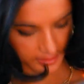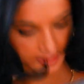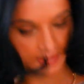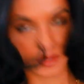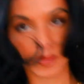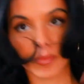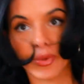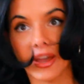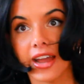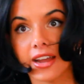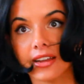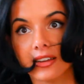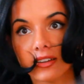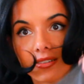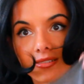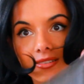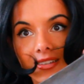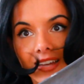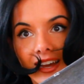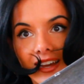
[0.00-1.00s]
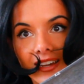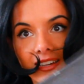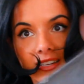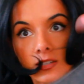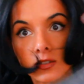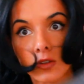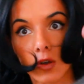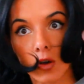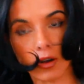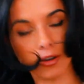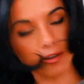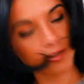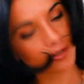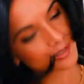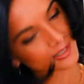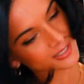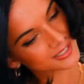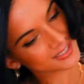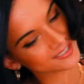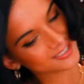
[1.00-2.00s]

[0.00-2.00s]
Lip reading: like the back tag is gone.